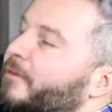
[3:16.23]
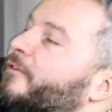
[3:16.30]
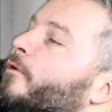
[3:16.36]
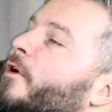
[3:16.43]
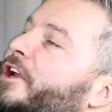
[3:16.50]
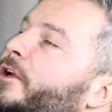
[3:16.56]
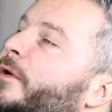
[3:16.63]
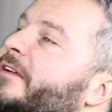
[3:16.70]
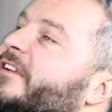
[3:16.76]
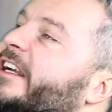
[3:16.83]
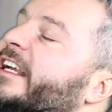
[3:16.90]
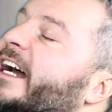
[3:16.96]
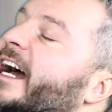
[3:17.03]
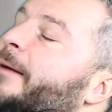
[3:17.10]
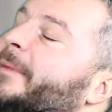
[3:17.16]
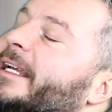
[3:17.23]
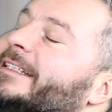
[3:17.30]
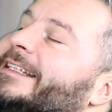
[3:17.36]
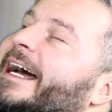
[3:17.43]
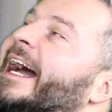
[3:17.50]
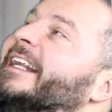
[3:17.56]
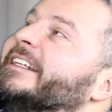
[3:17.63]
Before you even
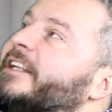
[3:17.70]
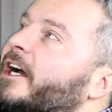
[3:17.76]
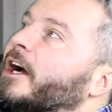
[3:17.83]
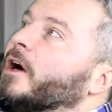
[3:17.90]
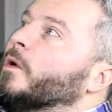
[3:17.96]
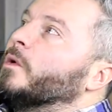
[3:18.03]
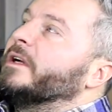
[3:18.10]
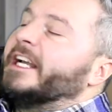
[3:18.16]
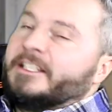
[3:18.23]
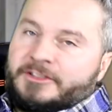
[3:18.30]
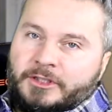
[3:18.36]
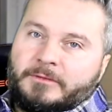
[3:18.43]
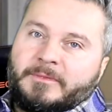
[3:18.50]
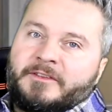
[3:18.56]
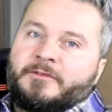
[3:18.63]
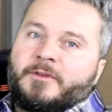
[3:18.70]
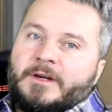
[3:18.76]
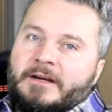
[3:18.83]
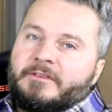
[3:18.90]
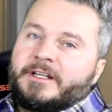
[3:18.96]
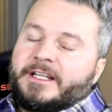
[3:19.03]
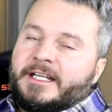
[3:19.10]
comment, I know it took me
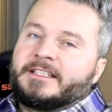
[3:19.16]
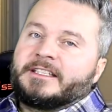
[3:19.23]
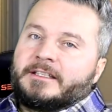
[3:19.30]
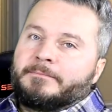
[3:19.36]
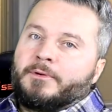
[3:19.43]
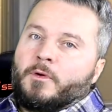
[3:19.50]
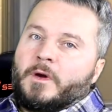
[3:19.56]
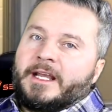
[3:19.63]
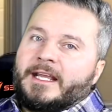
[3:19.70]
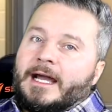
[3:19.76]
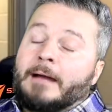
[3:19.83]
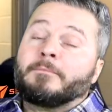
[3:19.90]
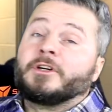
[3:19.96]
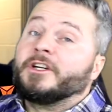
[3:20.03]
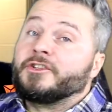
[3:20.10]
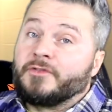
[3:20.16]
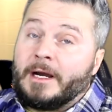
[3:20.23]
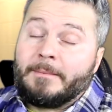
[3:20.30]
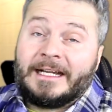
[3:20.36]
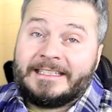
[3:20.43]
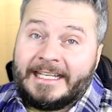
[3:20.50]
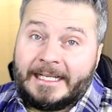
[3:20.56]
forever to get to the point. I'm gonna
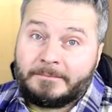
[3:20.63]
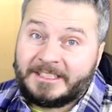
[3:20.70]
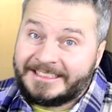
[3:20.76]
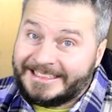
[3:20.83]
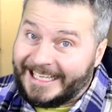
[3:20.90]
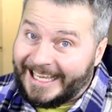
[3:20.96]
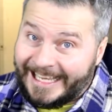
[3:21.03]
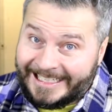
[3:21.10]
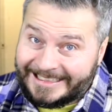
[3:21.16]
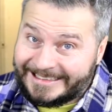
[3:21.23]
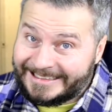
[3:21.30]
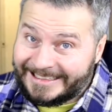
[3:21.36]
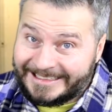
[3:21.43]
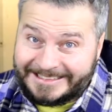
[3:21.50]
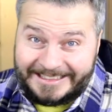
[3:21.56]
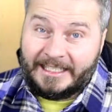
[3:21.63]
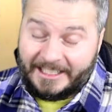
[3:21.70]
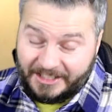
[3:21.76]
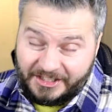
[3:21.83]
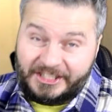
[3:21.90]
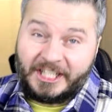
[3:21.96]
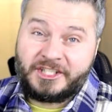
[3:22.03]
try my damnedest to edit this
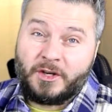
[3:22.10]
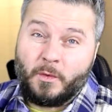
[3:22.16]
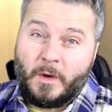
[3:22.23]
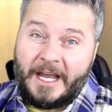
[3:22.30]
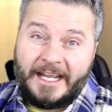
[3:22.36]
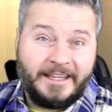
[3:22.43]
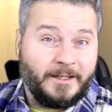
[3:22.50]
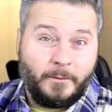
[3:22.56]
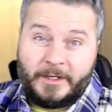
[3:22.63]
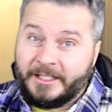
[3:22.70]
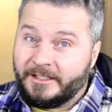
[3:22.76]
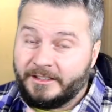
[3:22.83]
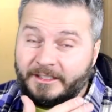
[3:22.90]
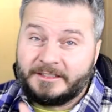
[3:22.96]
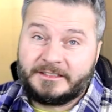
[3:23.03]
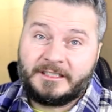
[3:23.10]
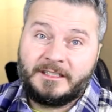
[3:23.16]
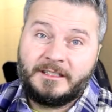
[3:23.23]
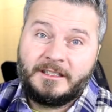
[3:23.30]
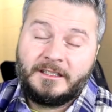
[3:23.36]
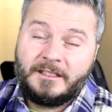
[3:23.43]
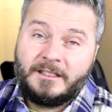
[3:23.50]
in such a way that we just
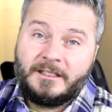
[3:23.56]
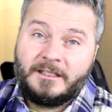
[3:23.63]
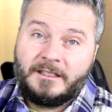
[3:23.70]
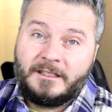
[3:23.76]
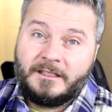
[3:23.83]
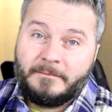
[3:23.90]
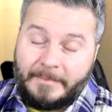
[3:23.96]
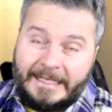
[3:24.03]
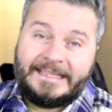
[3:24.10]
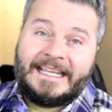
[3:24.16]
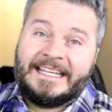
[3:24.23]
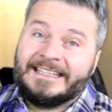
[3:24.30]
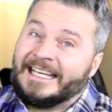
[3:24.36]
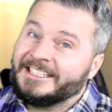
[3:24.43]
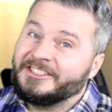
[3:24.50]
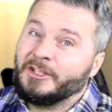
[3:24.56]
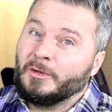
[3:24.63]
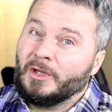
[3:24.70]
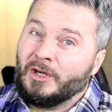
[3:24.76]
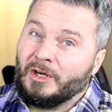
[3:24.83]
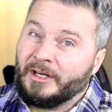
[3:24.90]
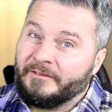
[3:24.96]
make that not so
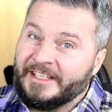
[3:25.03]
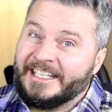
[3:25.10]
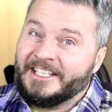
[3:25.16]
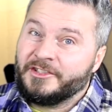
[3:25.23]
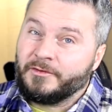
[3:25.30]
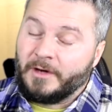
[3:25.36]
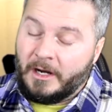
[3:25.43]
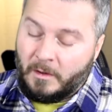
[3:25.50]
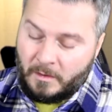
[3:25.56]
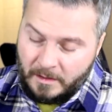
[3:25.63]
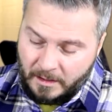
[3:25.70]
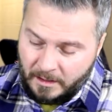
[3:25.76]
long of an intro.